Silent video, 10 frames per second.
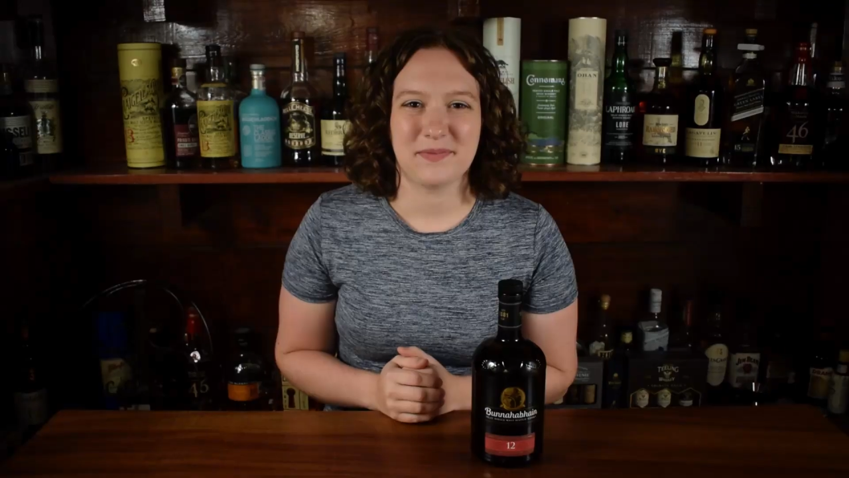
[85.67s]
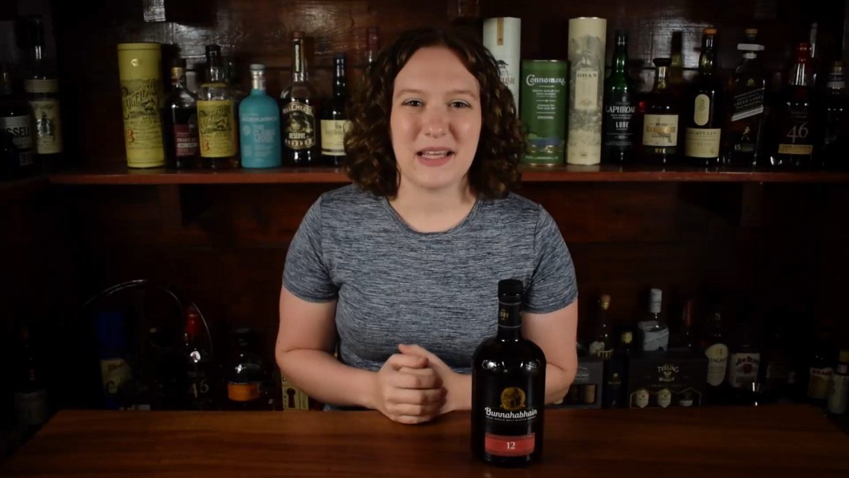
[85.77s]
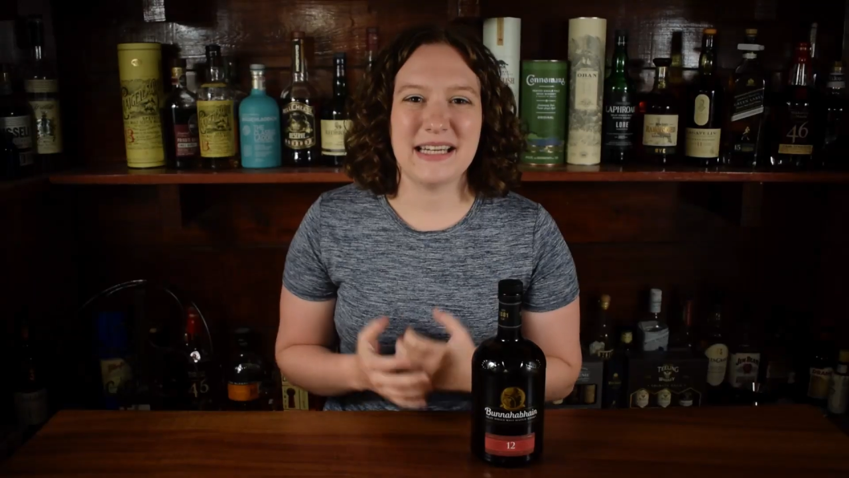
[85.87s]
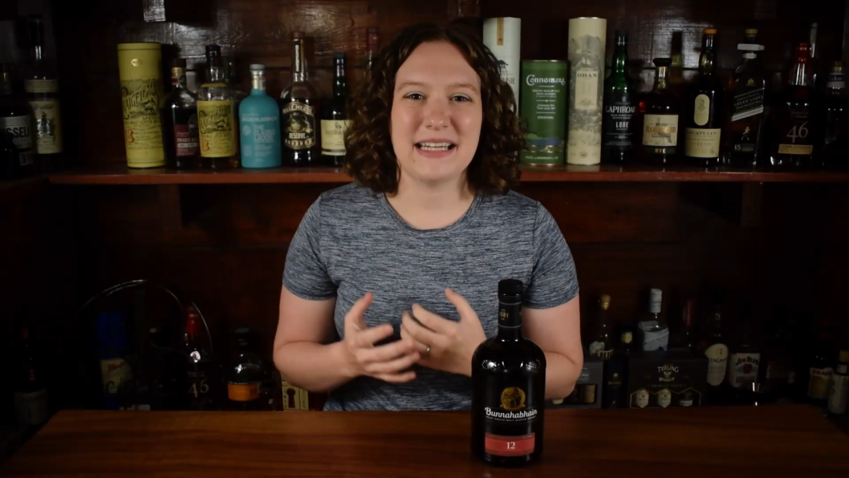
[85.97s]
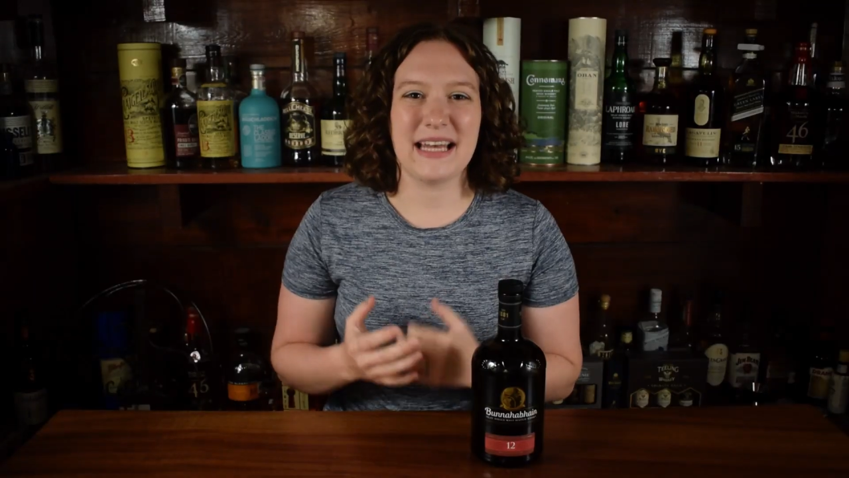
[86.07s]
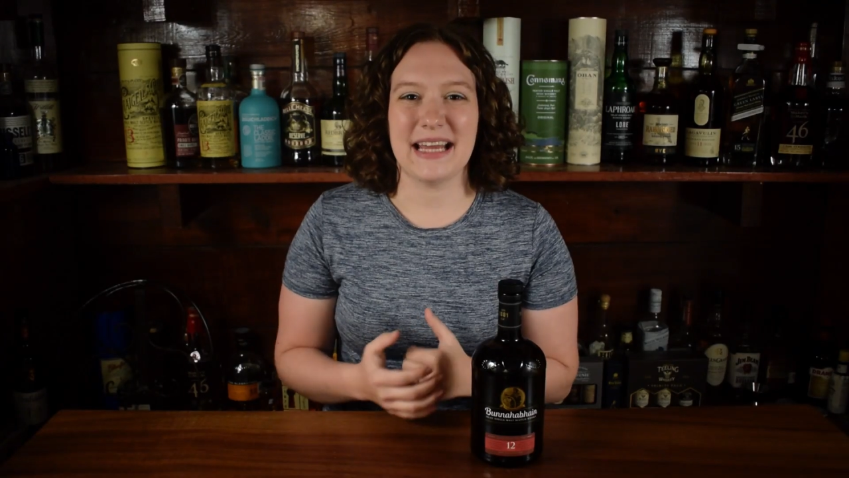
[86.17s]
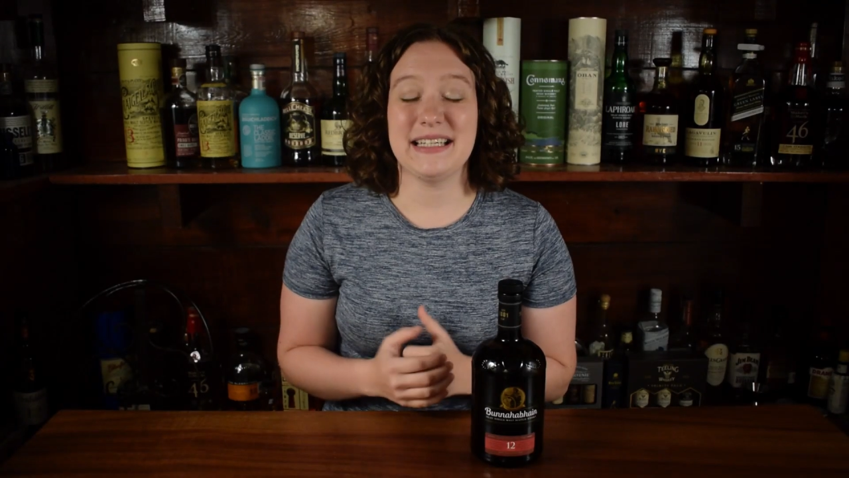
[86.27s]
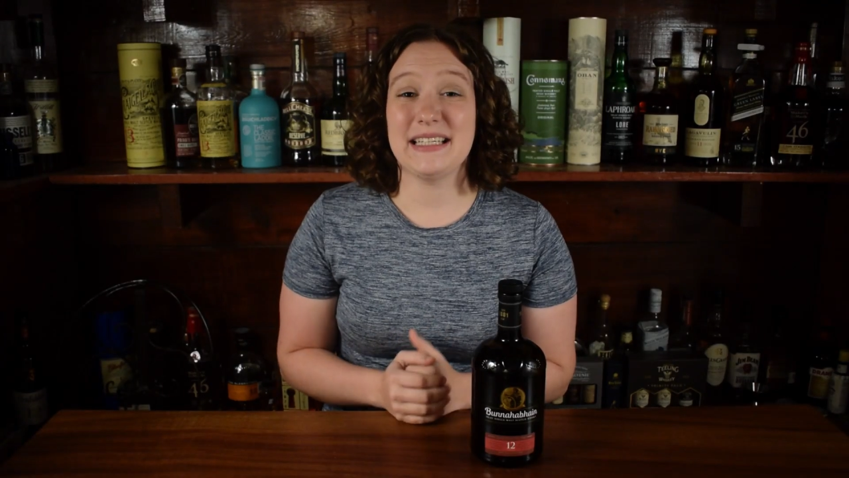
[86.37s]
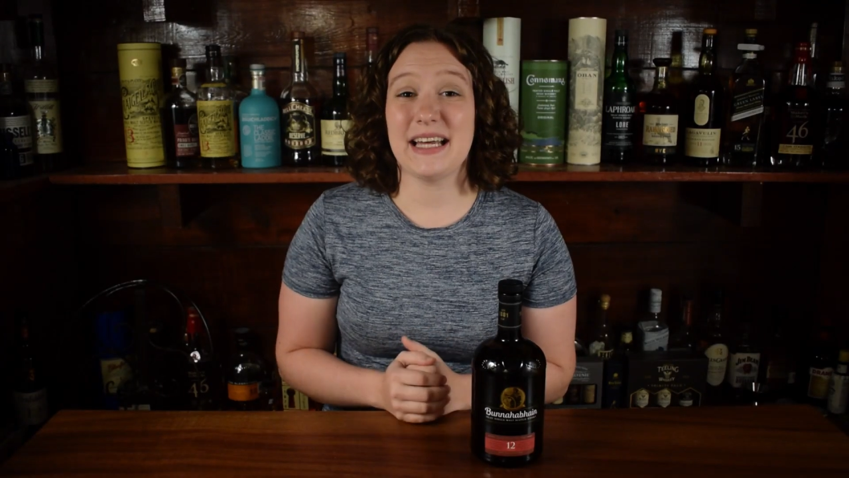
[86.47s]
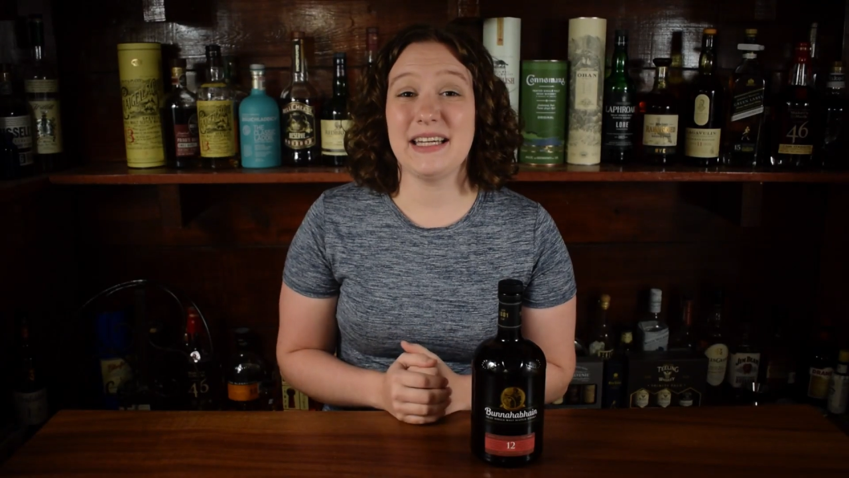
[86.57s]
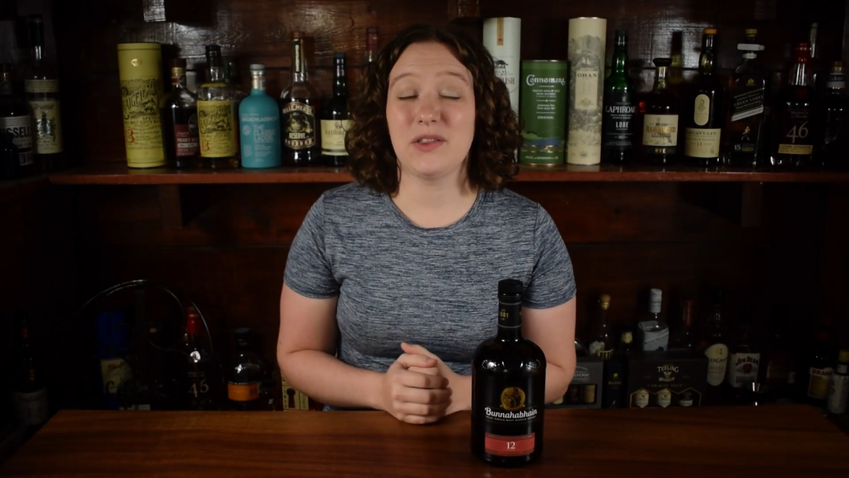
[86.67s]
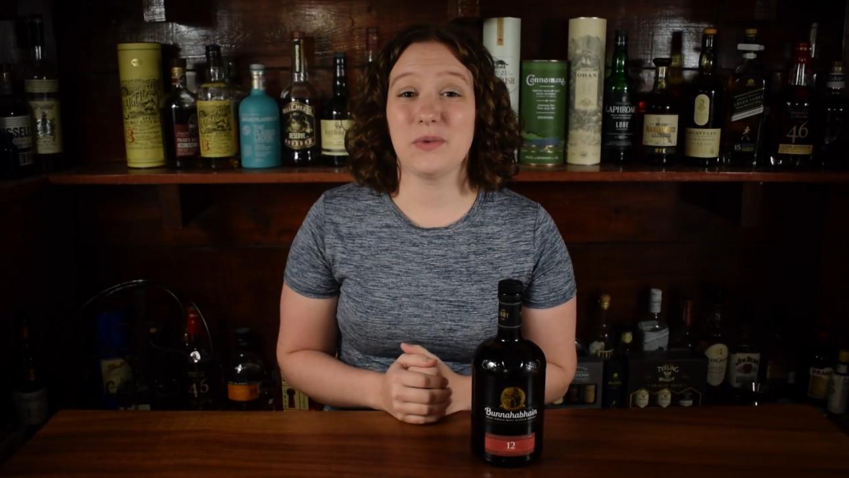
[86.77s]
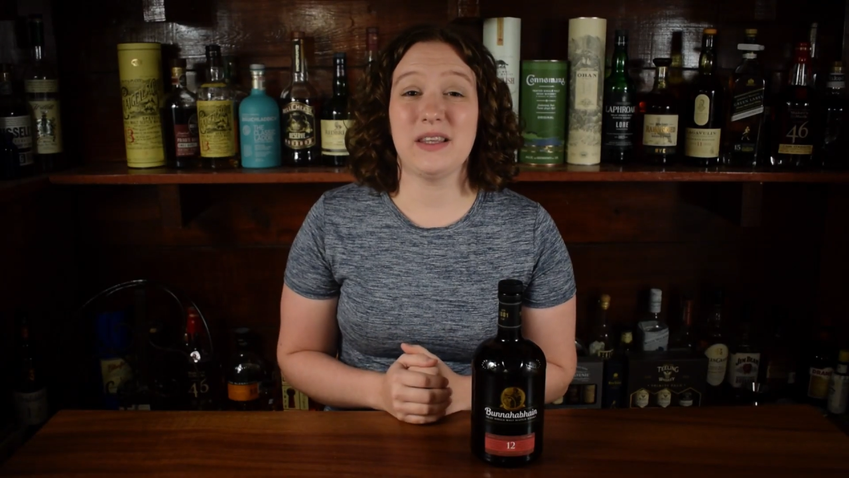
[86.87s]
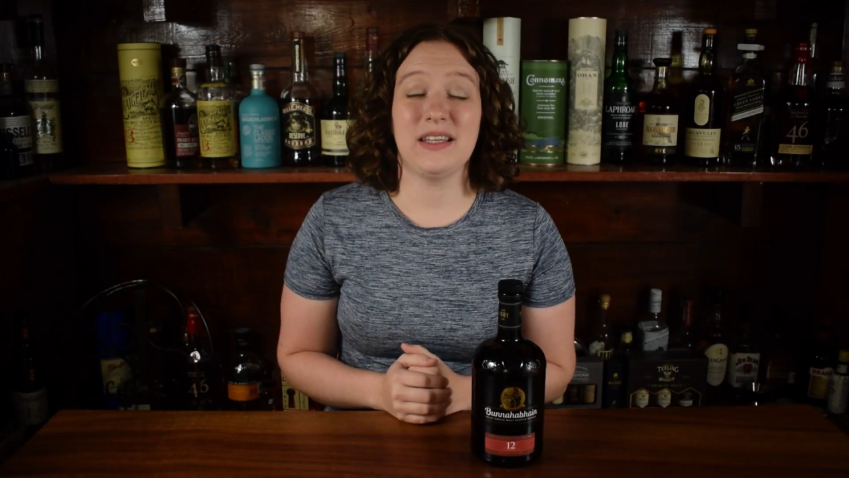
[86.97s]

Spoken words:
And in 1993,